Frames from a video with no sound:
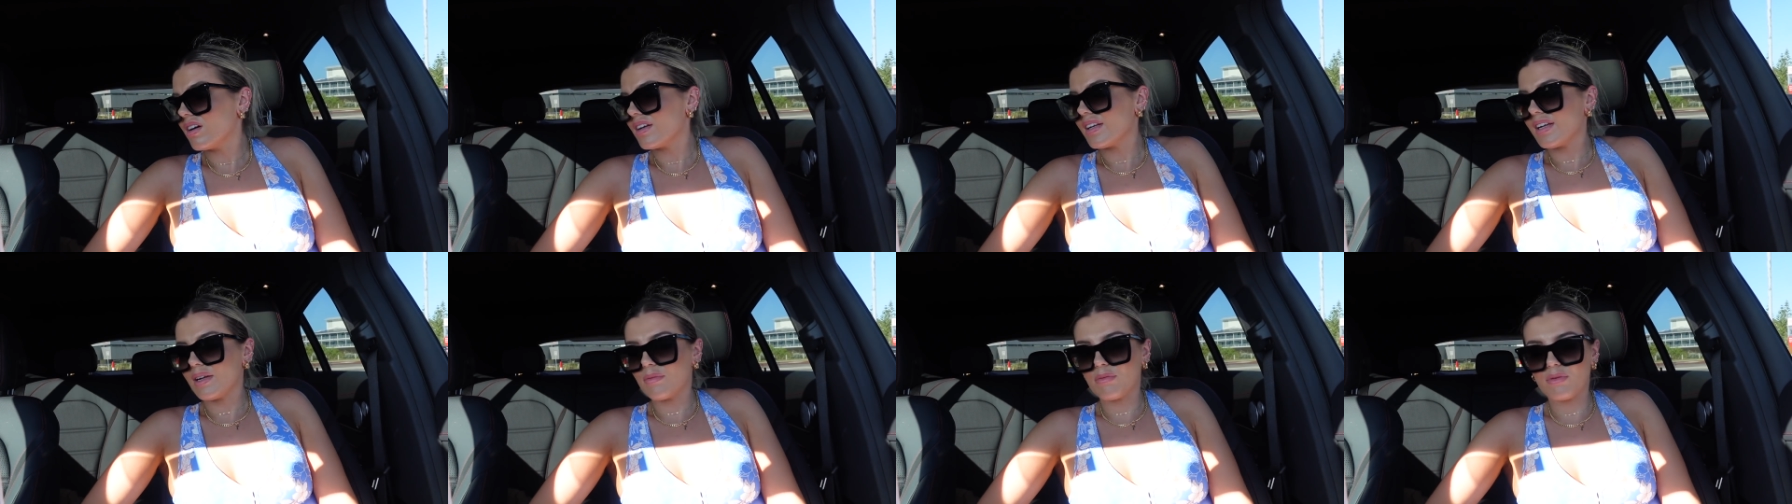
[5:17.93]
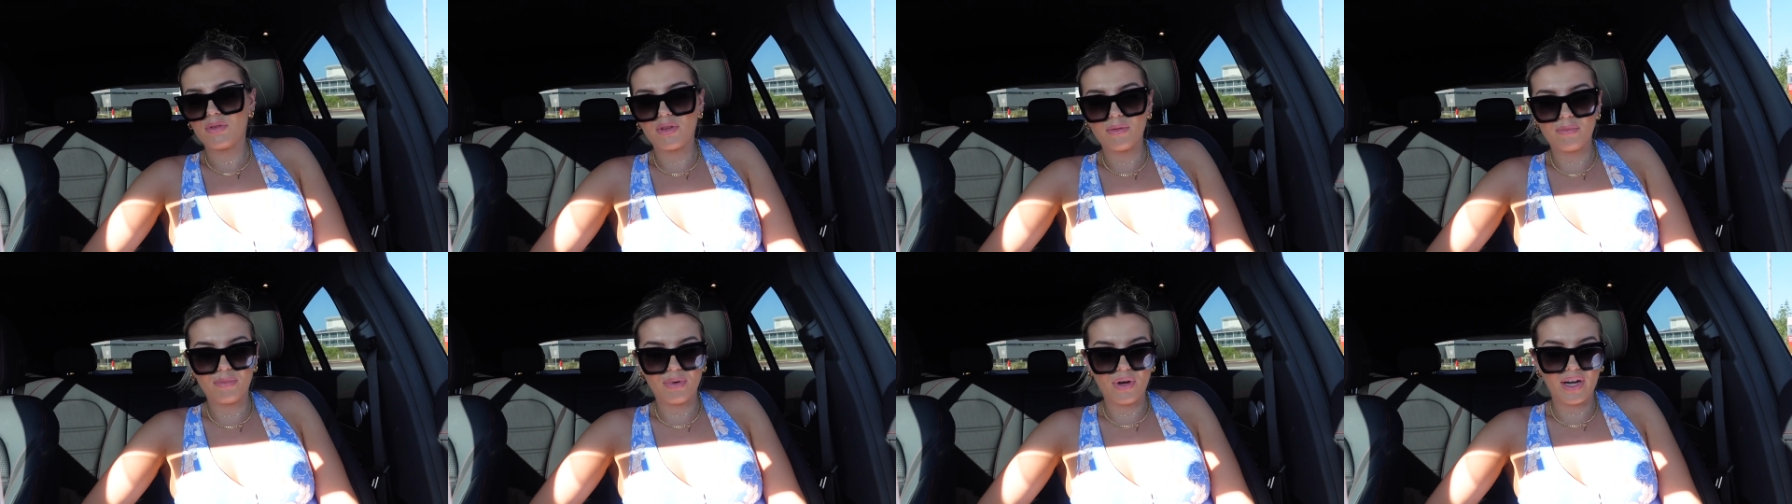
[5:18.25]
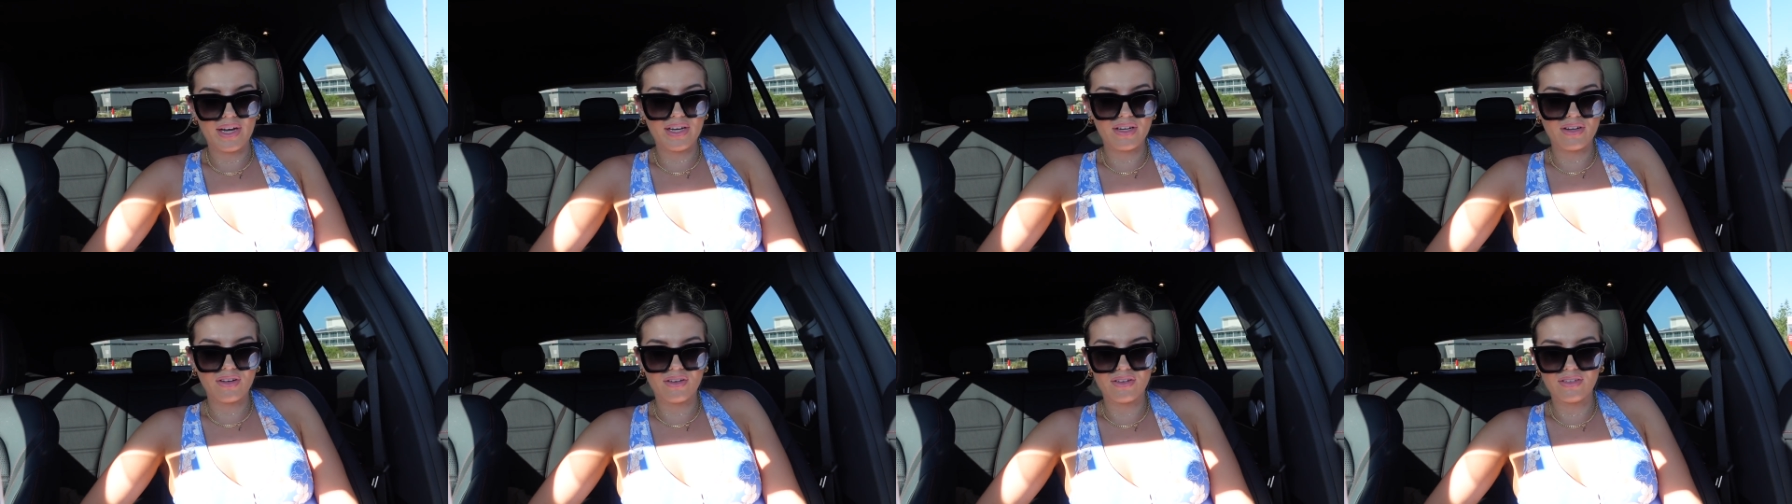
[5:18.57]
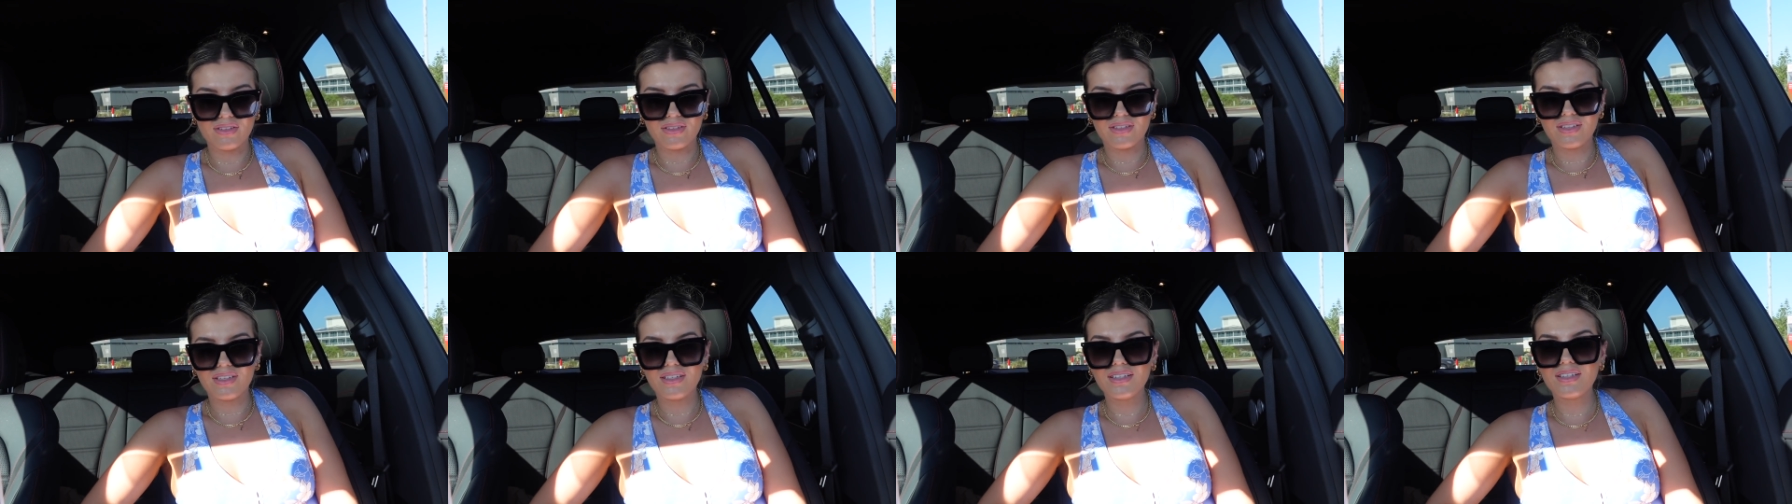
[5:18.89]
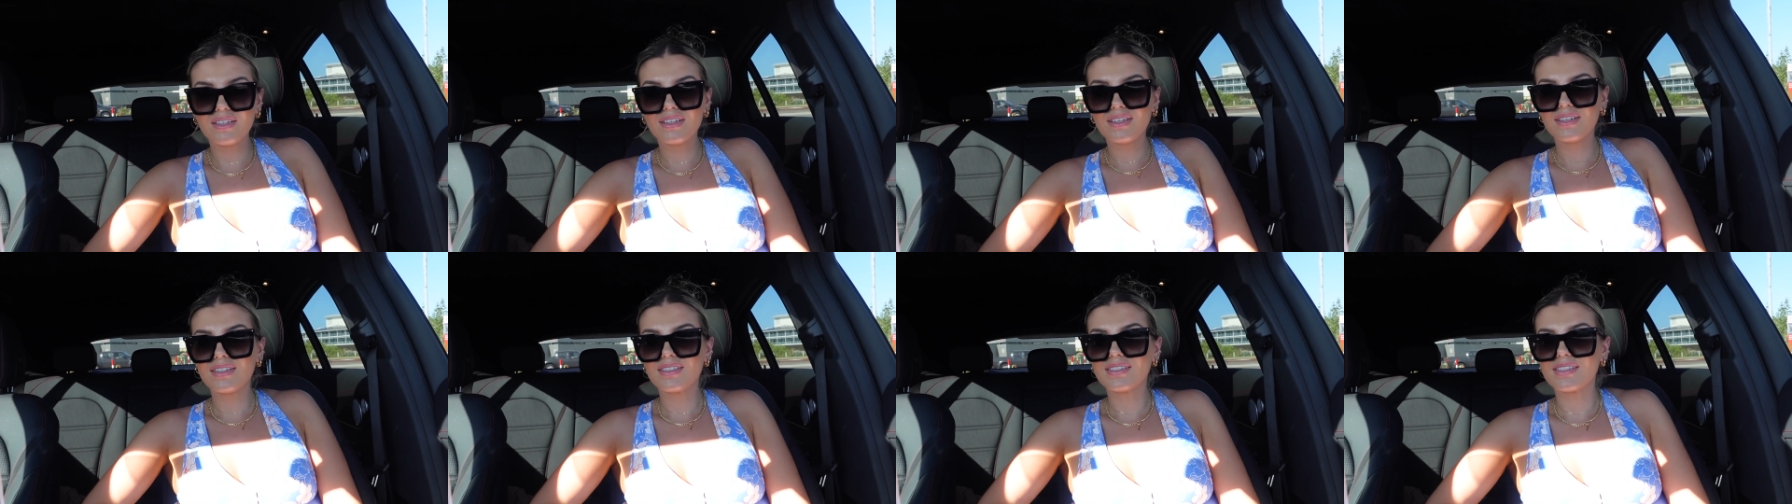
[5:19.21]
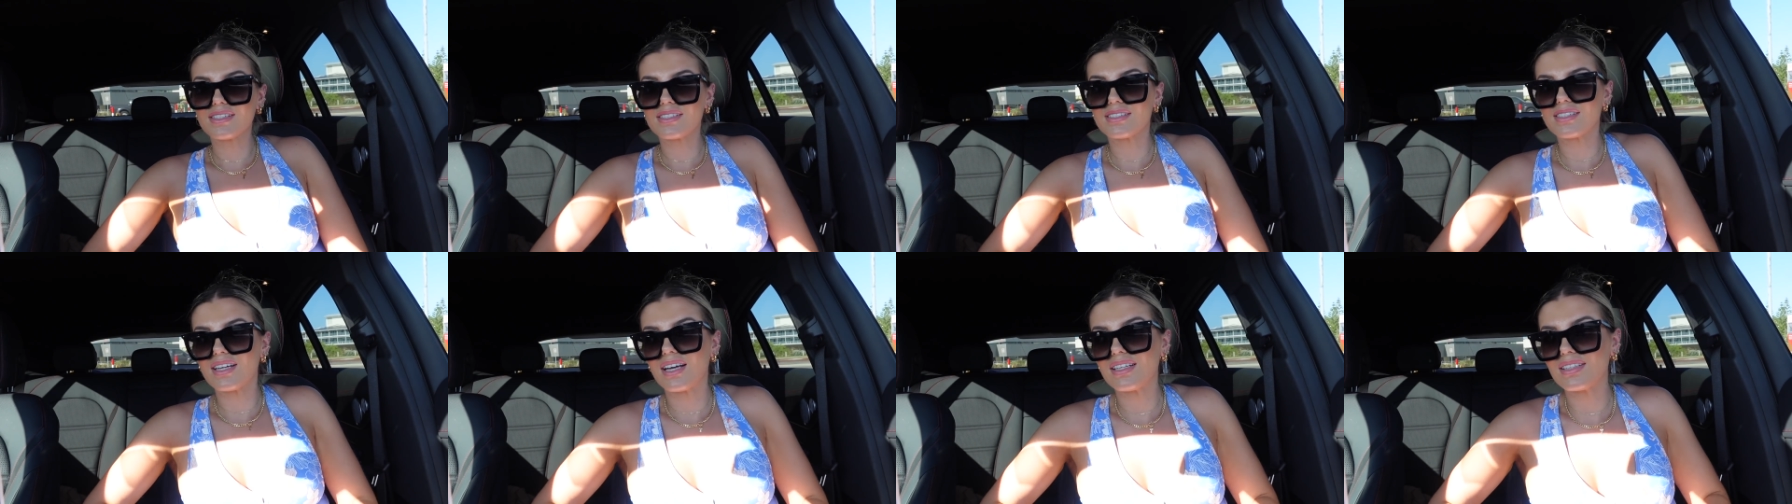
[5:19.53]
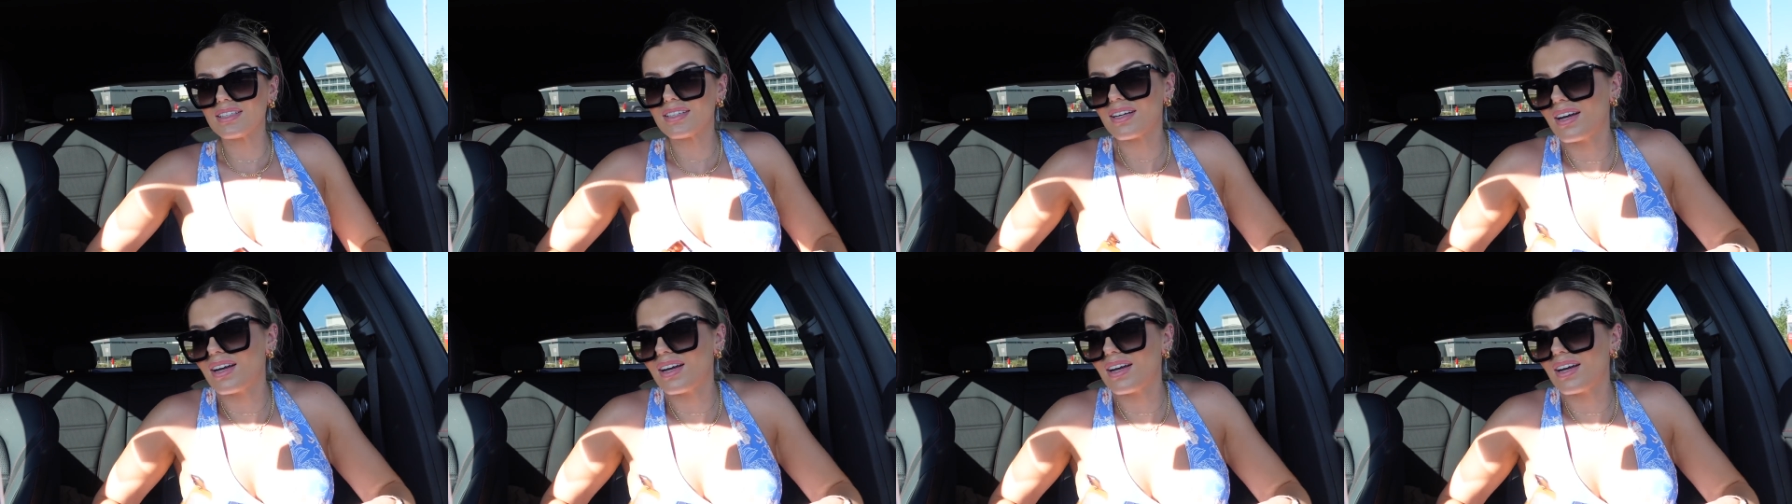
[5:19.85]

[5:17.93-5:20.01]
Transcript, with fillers: I need to put the brake on to start the